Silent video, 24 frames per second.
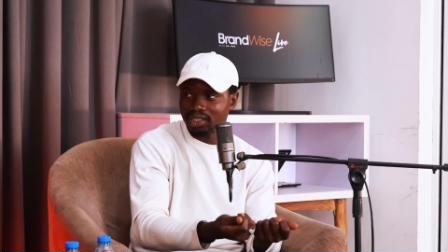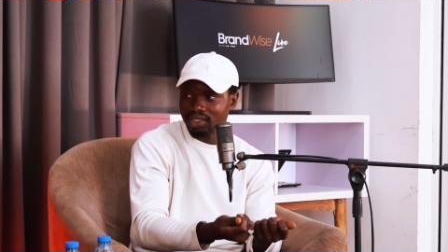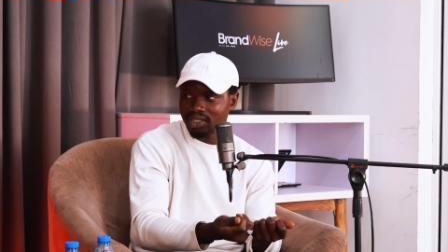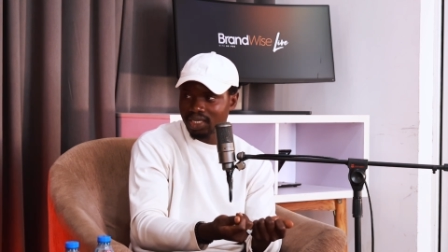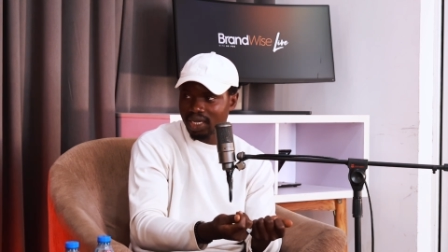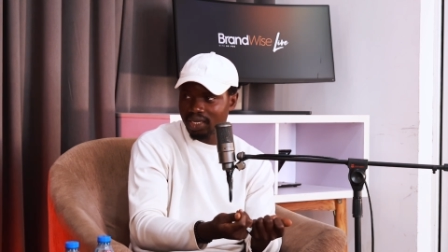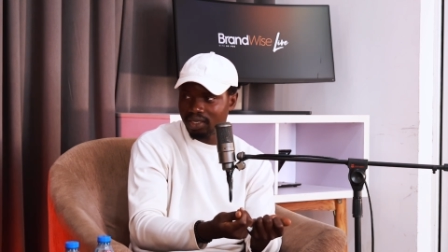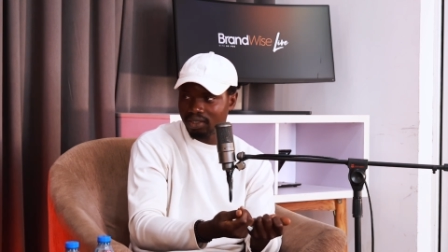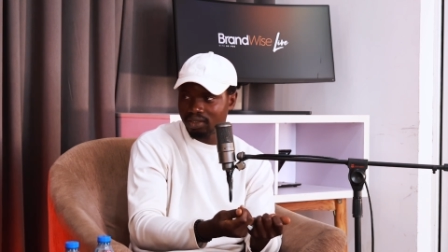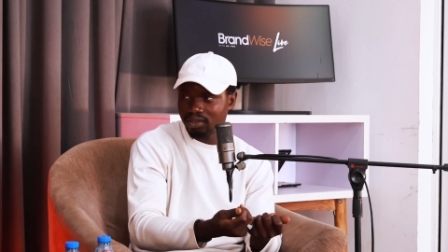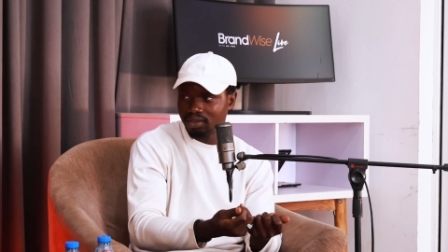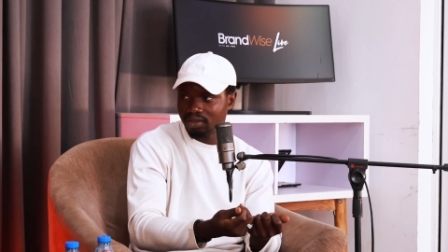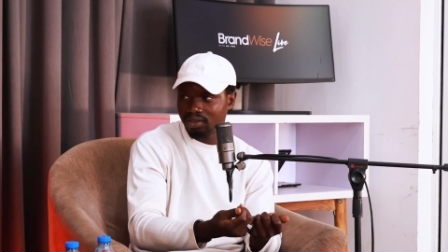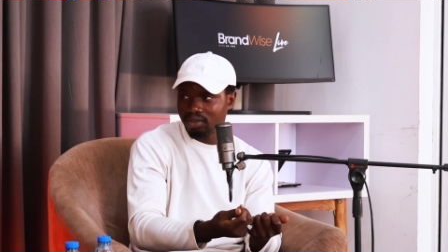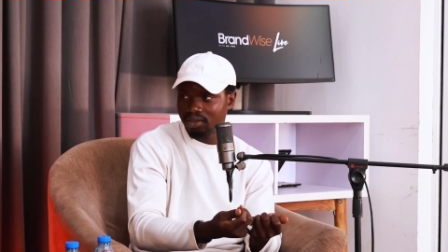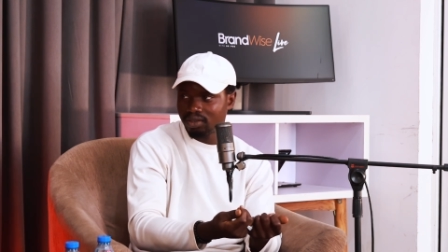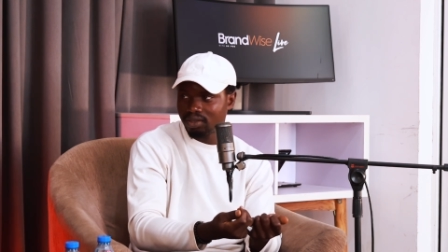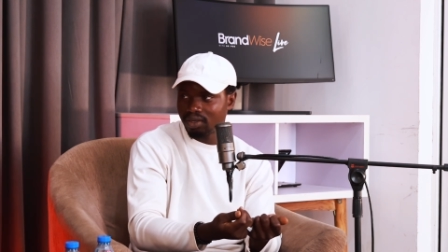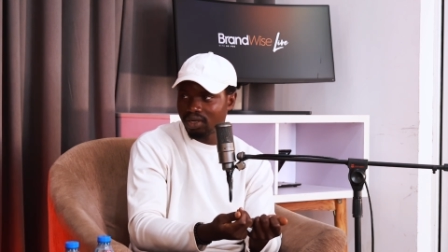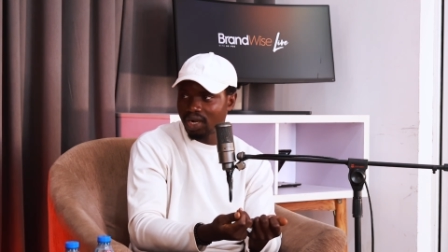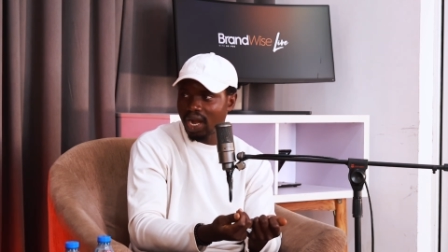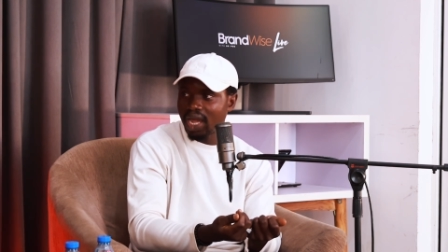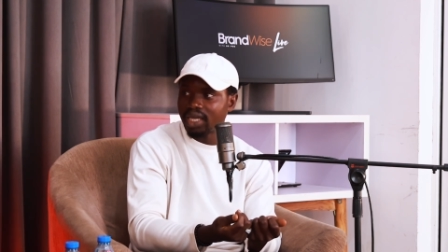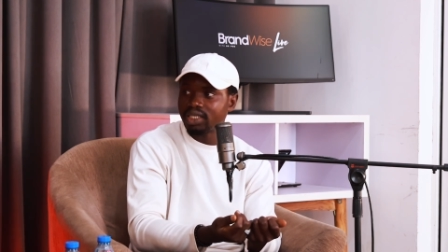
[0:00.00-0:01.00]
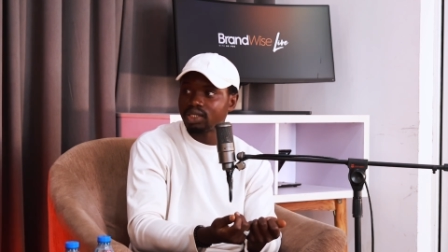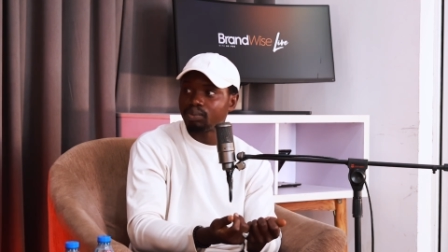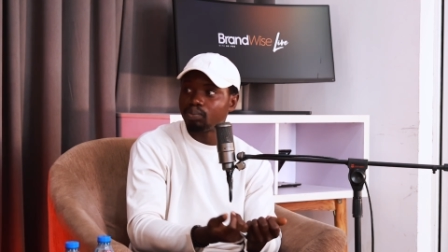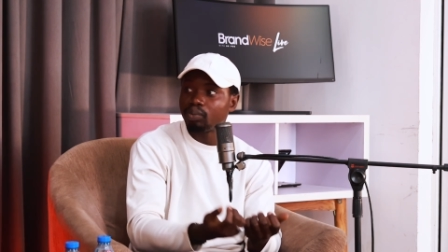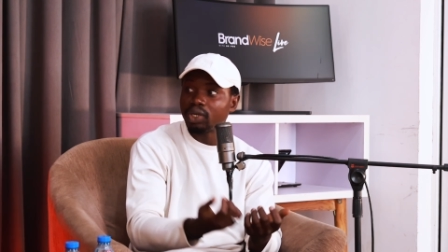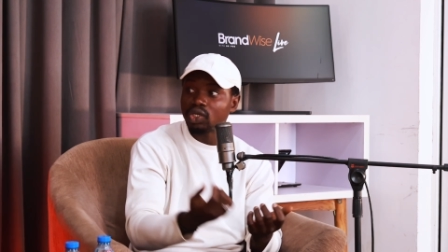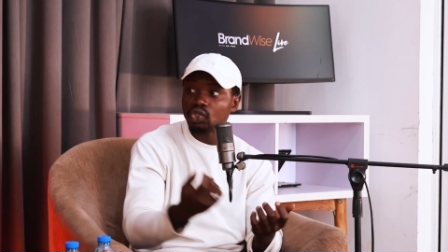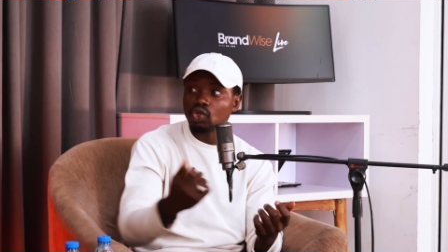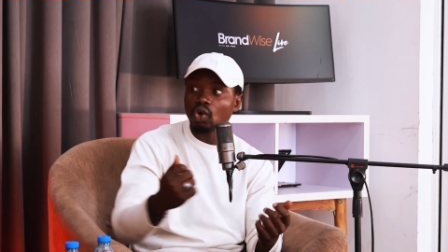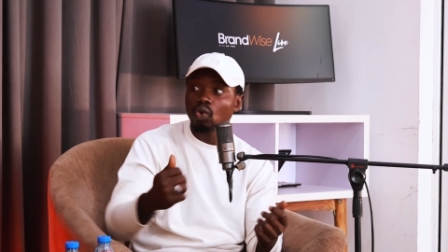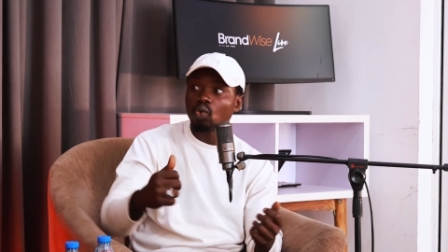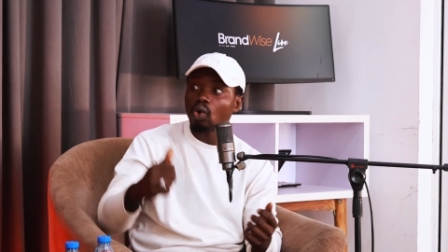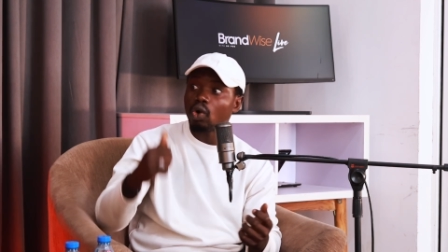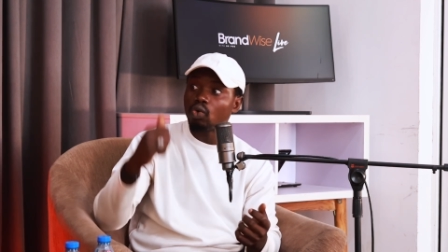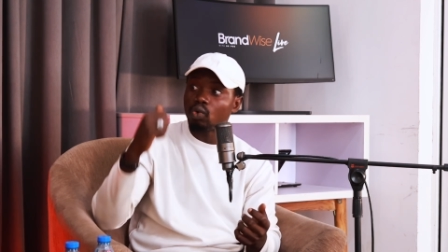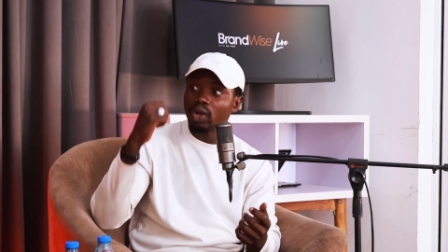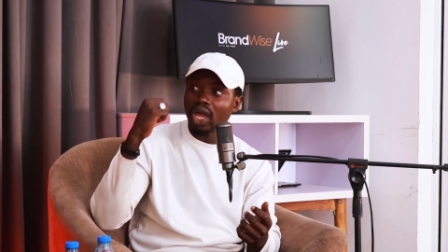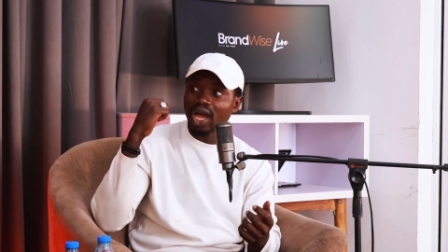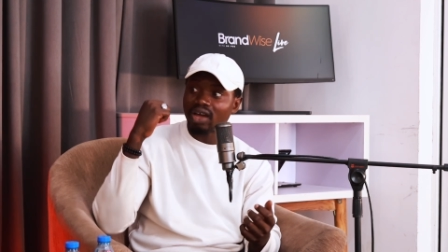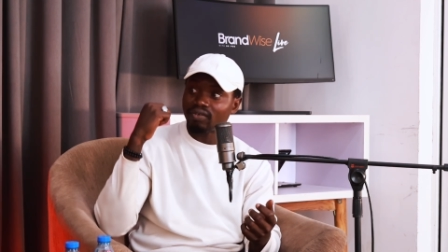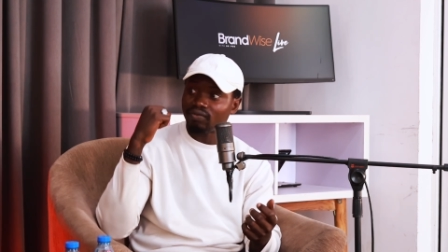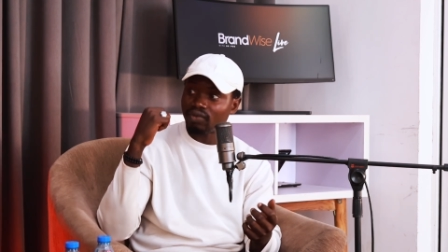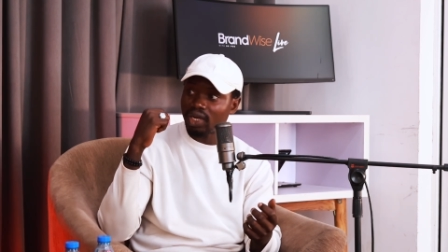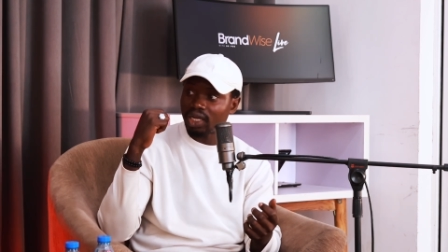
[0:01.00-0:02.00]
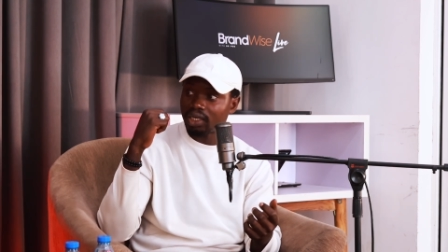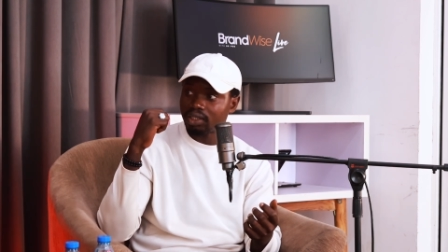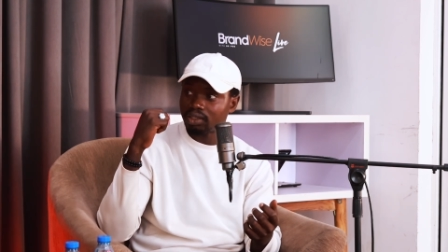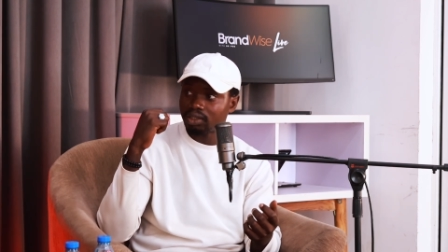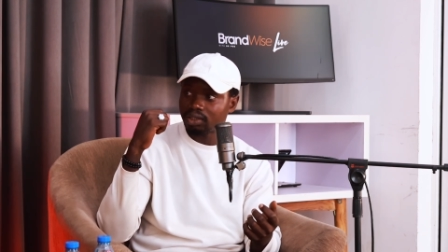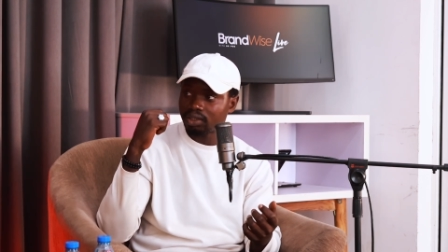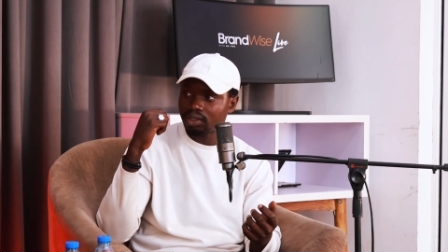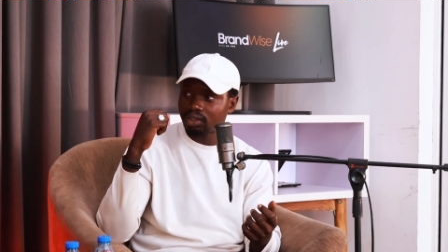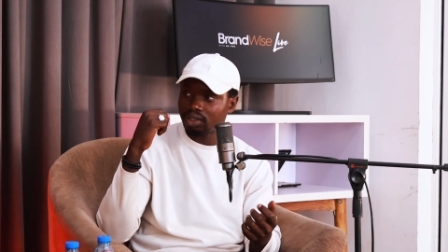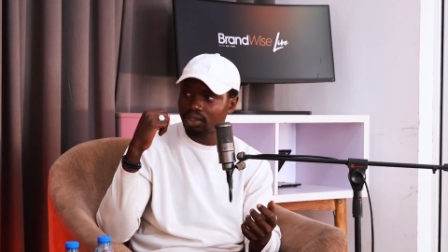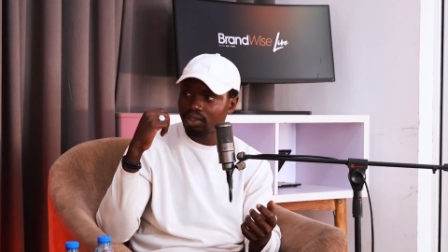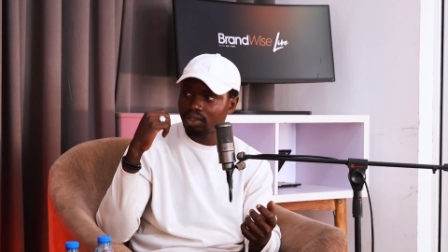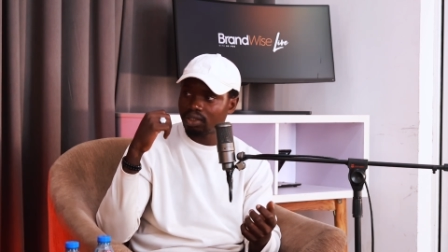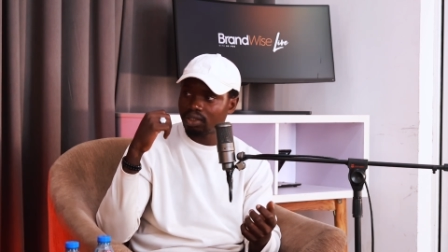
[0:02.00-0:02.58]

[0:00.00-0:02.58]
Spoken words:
design, right? Based on what we have learned,